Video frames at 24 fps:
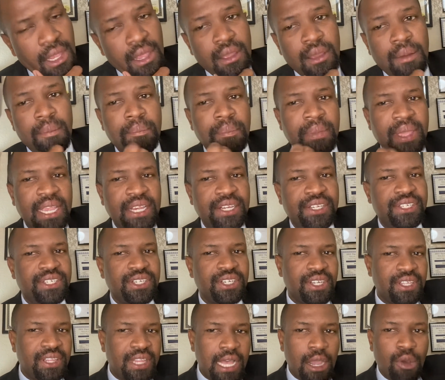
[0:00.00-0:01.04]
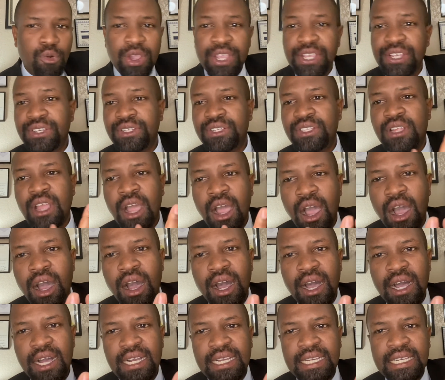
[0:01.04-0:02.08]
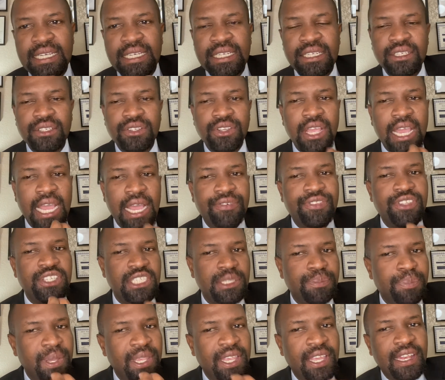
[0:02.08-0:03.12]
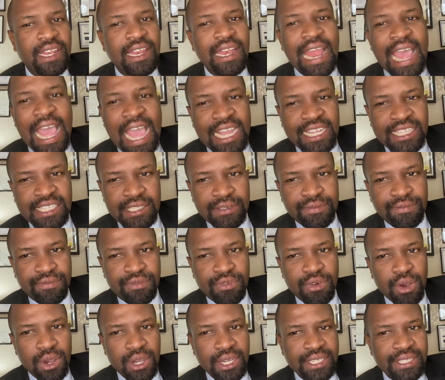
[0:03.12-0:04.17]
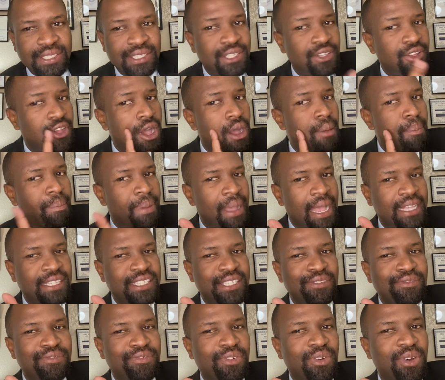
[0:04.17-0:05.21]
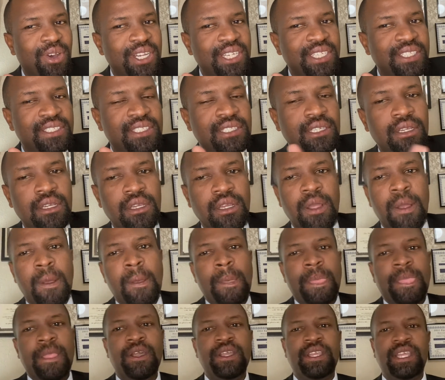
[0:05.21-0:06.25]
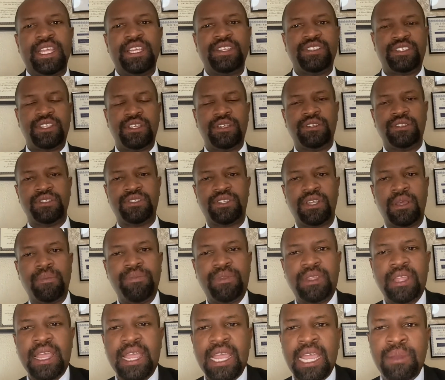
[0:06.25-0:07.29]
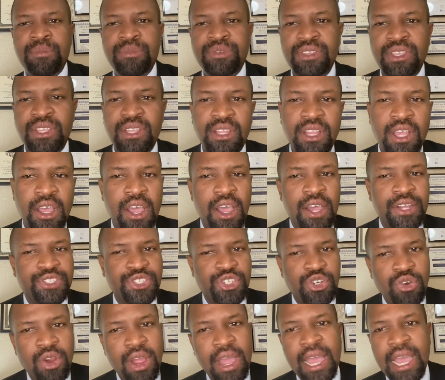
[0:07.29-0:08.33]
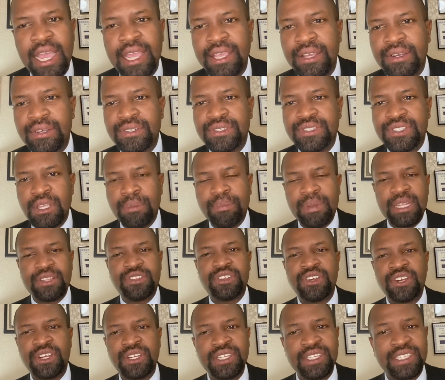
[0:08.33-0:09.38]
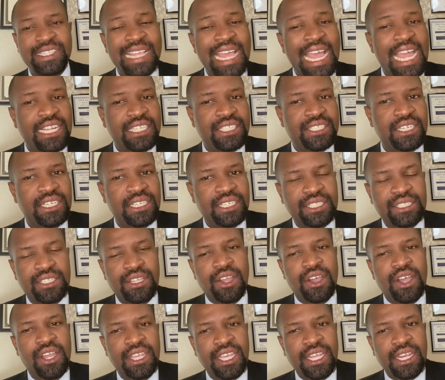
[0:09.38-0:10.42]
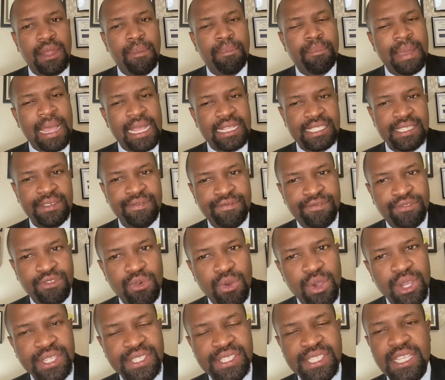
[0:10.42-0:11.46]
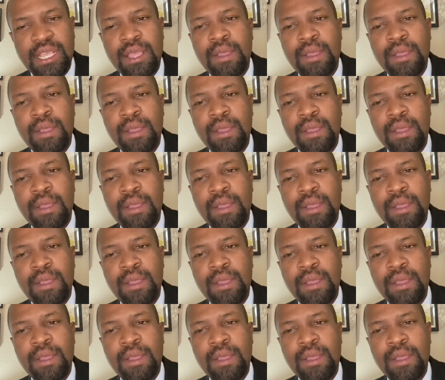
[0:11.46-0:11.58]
make sure that when you talk, you have to speak in an active voice, not passive voice. Okay, so sometimes in trial, some attorneys actually talk in a passive voice.